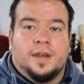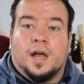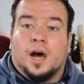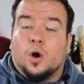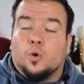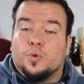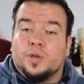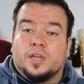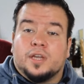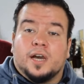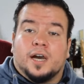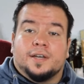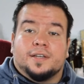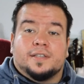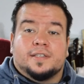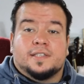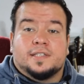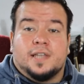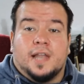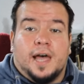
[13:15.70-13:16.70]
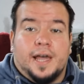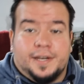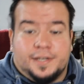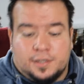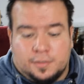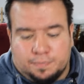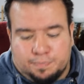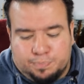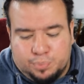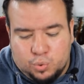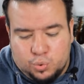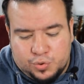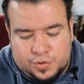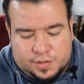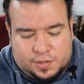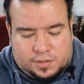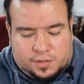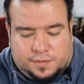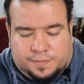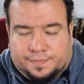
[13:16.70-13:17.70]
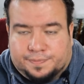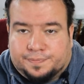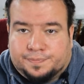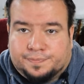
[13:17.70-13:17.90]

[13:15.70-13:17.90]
now we got a slight boost.